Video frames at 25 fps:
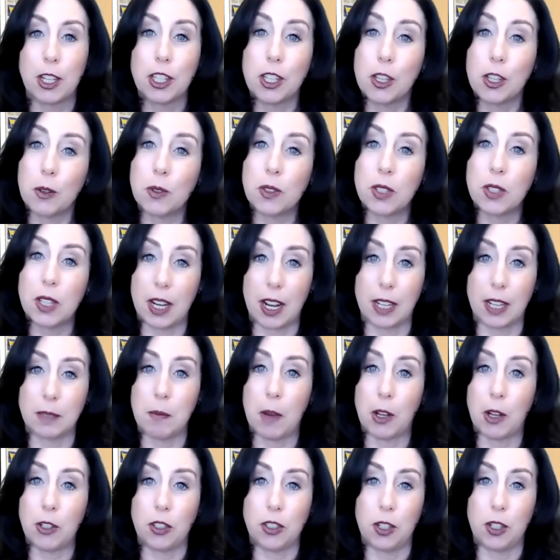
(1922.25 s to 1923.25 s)
use it as
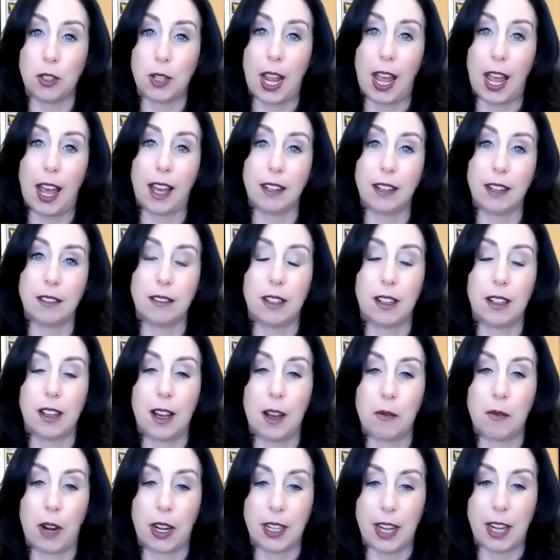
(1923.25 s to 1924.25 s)
much as you can
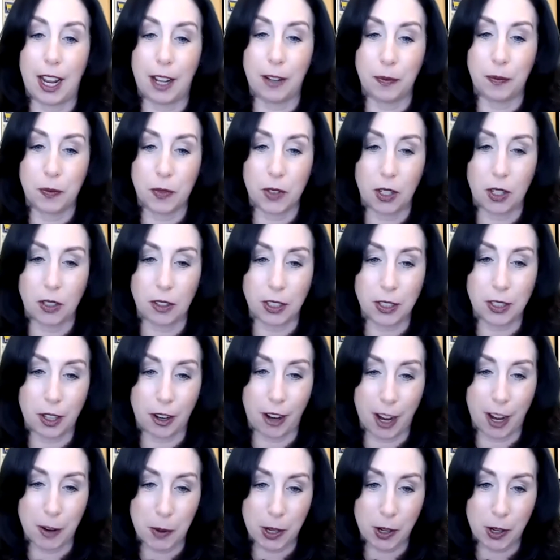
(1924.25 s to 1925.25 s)
right now.
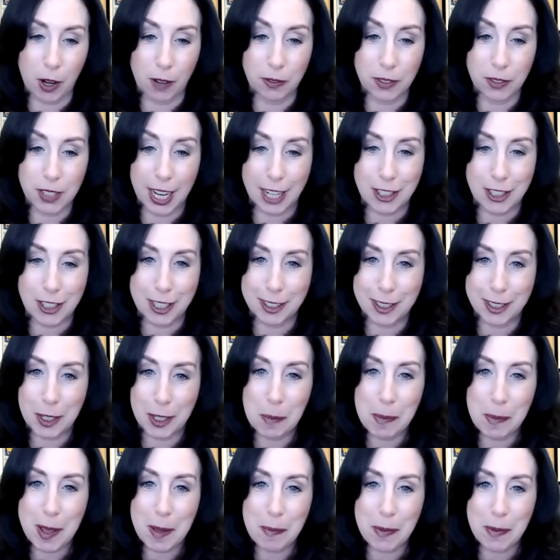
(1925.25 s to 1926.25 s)
Sorry, I went off tangent a
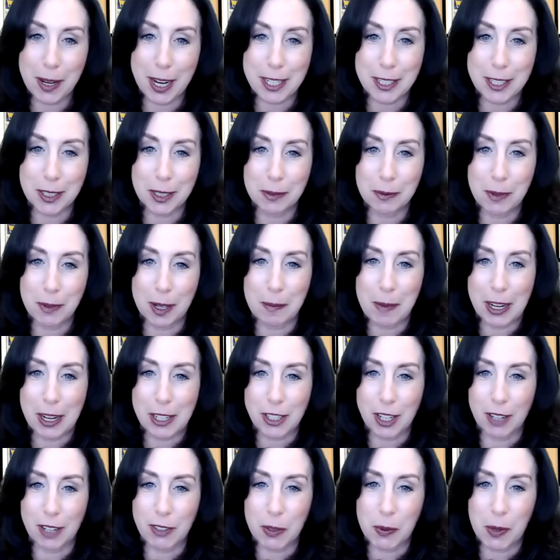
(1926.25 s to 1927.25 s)
little bit, but I just want to make
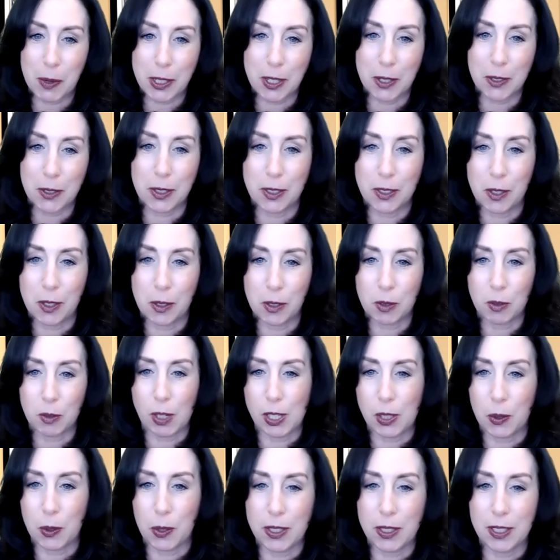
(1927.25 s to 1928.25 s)
sure everyone uses those
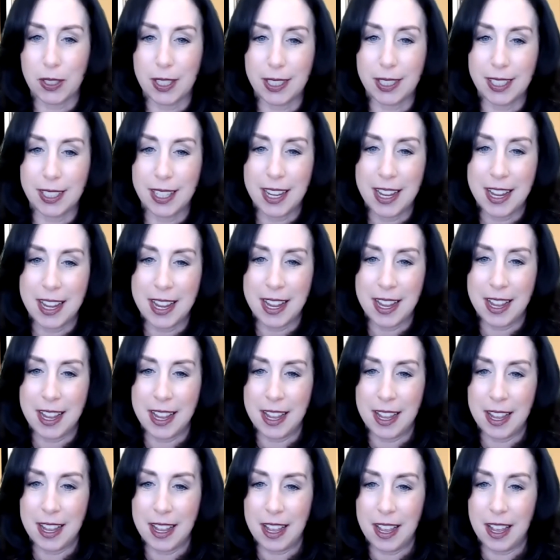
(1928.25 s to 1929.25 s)
resources.
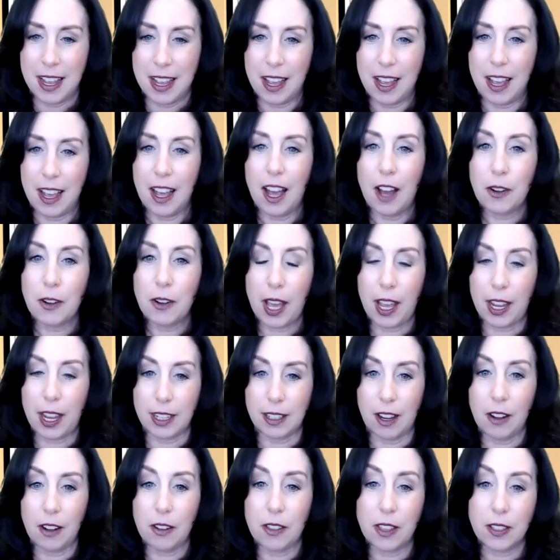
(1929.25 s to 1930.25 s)

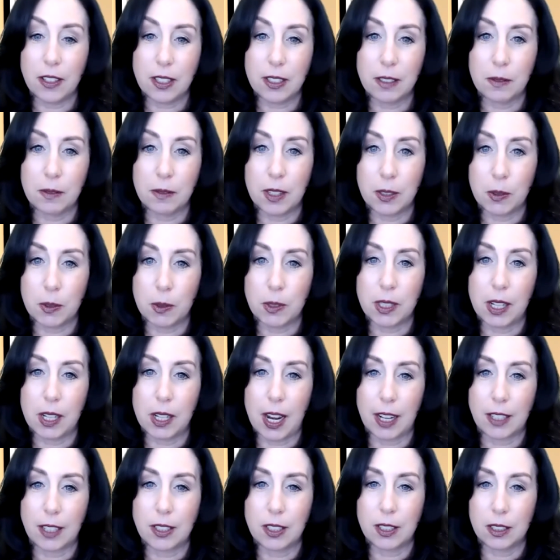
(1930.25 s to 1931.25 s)
Okay. Oh, this this was the
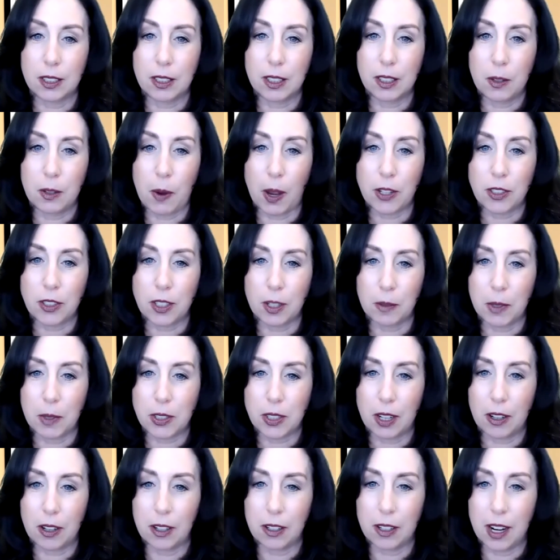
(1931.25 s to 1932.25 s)
next question,
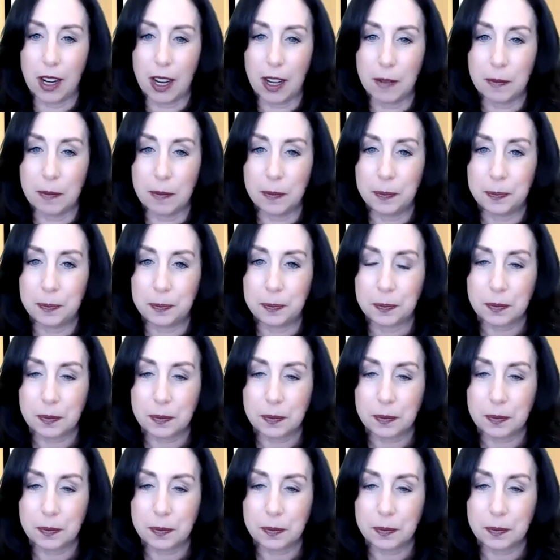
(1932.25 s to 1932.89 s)
which are um,